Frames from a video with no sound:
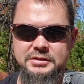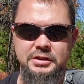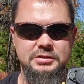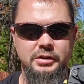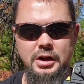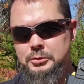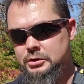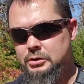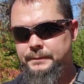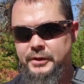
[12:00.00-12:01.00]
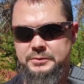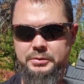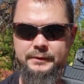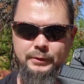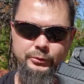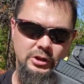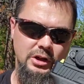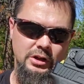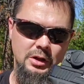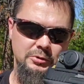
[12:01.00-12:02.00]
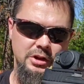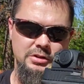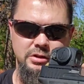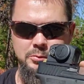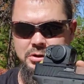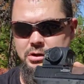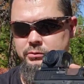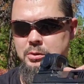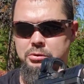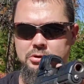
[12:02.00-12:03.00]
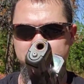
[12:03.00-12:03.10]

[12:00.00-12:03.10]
Instagram, YouTube, Facebook, Full30.com, Gunstreamer, Rumble.